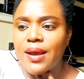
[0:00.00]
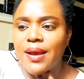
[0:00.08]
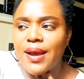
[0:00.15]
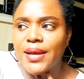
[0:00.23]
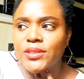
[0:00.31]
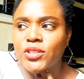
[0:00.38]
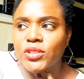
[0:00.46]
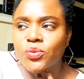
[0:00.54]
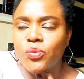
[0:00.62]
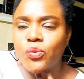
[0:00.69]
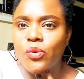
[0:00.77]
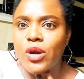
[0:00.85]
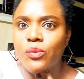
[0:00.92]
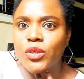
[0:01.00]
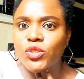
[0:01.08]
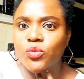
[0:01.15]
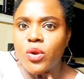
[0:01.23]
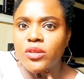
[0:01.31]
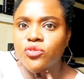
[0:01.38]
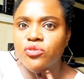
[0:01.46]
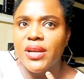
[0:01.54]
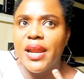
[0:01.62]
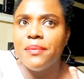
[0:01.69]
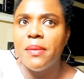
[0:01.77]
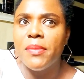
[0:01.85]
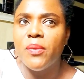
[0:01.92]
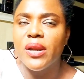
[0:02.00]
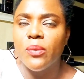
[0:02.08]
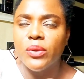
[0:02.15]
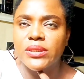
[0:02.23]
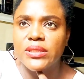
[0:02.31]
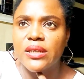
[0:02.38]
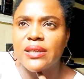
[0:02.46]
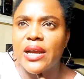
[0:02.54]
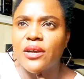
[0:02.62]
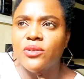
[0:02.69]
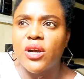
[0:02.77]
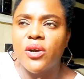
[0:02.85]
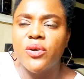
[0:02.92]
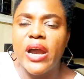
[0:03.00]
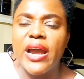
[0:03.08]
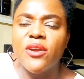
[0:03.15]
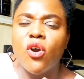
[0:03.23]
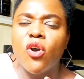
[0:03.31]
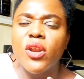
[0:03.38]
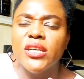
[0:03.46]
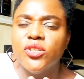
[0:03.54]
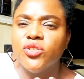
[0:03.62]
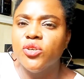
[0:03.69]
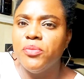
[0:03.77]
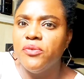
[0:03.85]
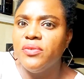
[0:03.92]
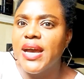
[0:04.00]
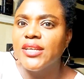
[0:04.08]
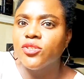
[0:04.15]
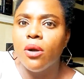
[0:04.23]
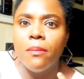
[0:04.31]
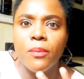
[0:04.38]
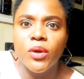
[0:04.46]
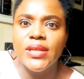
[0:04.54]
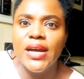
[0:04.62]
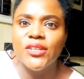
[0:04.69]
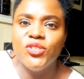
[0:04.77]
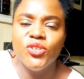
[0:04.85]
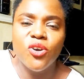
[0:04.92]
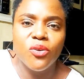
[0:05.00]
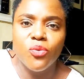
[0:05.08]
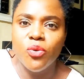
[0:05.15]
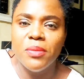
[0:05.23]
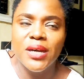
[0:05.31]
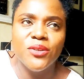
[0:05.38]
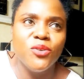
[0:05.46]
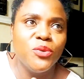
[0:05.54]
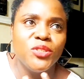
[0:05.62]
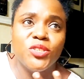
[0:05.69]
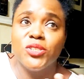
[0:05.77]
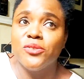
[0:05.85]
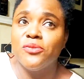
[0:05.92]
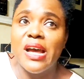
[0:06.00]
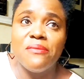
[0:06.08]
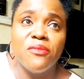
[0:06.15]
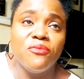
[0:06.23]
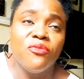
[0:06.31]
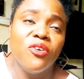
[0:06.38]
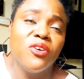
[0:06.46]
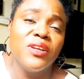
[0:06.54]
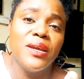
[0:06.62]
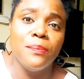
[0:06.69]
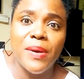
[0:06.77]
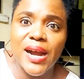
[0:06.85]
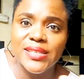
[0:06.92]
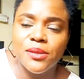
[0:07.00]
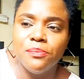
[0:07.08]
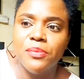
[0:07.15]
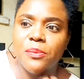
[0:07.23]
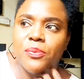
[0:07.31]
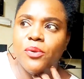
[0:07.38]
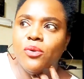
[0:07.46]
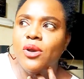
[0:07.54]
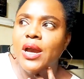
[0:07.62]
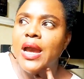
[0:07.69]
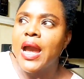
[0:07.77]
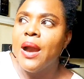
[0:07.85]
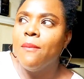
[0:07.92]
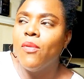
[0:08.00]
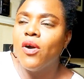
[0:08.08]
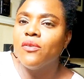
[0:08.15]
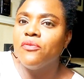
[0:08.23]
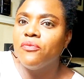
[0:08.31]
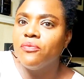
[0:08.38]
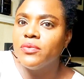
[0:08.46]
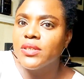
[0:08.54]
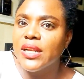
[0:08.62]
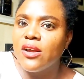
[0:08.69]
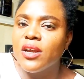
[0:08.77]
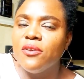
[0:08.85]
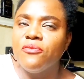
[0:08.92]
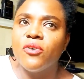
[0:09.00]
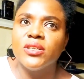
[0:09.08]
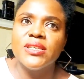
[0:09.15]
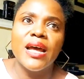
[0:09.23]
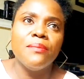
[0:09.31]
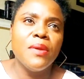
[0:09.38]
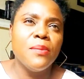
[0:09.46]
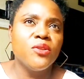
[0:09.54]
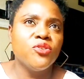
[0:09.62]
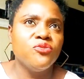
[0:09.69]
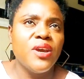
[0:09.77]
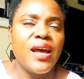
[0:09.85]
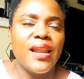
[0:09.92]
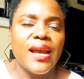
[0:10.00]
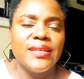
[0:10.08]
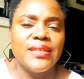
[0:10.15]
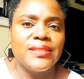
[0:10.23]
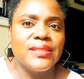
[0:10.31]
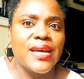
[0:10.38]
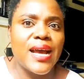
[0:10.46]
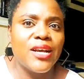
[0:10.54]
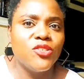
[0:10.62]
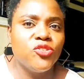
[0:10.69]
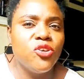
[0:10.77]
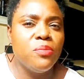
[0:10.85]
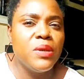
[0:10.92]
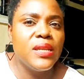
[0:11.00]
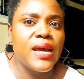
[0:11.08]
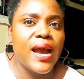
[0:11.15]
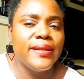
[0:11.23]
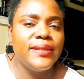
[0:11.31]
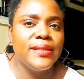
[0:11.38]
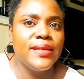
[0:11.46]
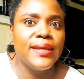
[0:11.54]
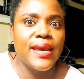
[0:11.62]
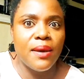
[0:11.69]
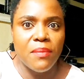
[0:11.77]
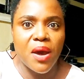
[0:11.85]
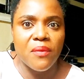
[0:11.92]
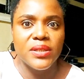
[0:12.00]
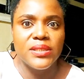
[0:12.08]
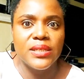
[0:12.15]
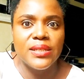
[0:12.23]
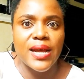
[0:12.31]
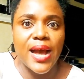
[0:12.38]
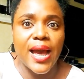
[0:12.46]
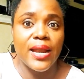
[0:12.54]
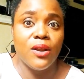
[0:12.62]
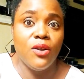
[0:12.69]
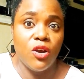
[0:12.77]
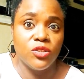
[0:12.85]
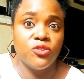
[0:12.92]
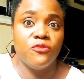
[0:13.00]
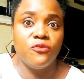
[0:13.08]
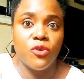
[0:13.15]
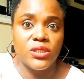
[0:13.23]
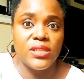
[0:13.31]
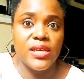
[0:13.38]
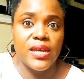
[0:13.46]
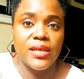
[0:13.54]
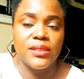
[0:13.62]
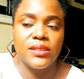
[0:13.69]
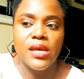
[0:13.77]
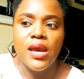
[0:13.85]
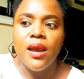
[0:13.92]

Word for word: I just was wondering. I remember when I was single, I, I always used to be that unbothered young woman who was just having fun, impacting people. But clocking forty, I made me to realize that assuming I didn't get married till I got to forty years